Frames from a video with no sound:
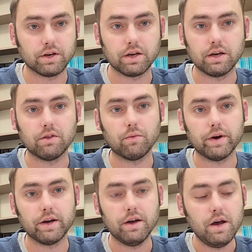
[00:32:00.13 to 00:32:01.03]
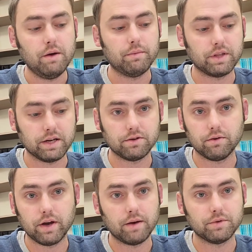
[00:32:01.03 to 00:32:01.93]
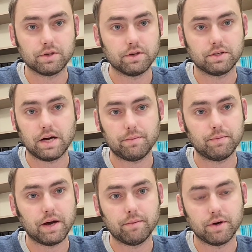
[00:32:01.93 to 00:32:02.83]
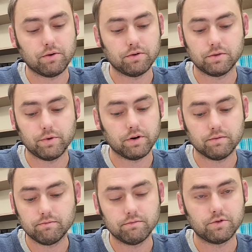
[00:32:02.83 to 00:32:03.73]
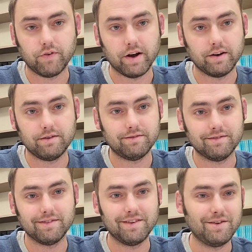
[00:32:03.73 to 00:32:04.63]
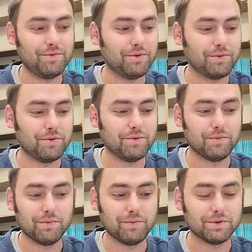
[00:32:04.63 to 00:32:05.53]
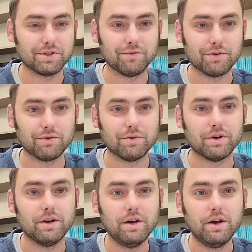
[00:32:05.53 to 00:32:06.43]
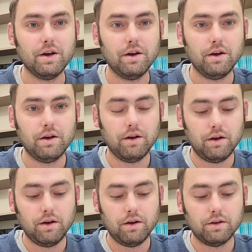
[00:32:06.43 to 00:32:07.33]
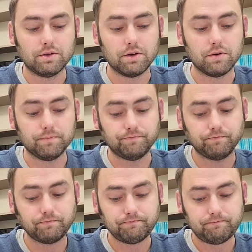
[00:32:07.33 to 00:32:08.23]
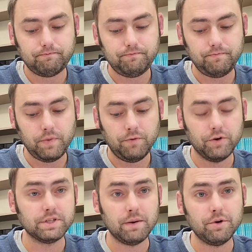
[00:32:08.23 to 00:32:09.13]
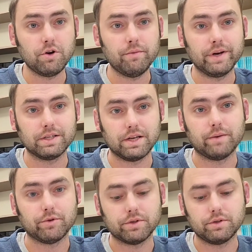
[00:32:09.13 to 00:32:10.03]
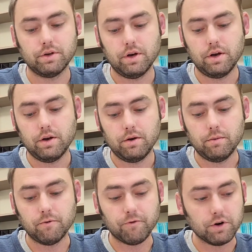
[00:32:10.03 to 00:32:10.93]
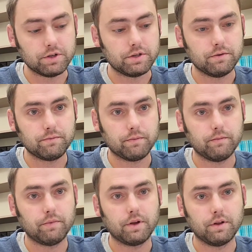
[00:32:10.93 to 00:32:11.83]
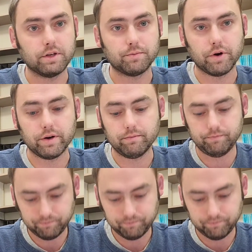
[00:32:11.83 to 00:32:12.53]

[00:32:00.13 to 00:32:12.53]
going to get in the way, but that's okay. I'm just going to chop him down by the Holy Spirit. It's fine. we'll suffer through it. So, friends, I'm going to go make disciples. But first, let's pray.